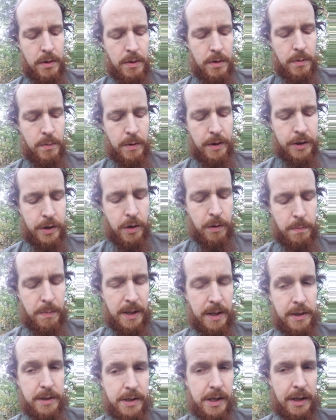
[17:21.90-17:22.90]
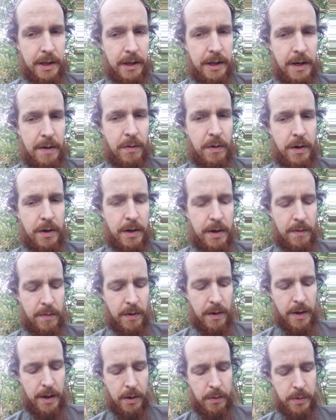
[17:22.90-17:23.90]
Which could mean something different in
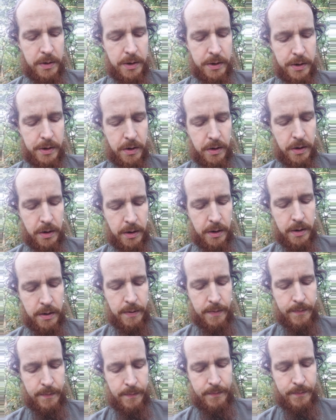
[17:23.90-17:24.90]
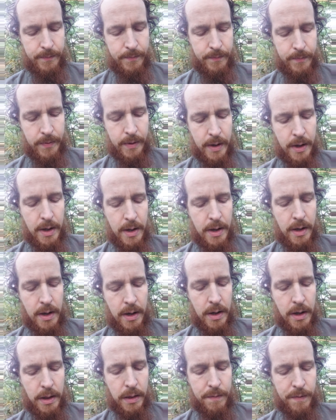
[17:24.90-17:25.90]
different languages, couldn't it?
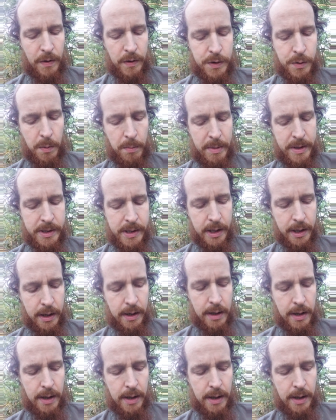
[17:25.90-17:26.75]
The folks were missing.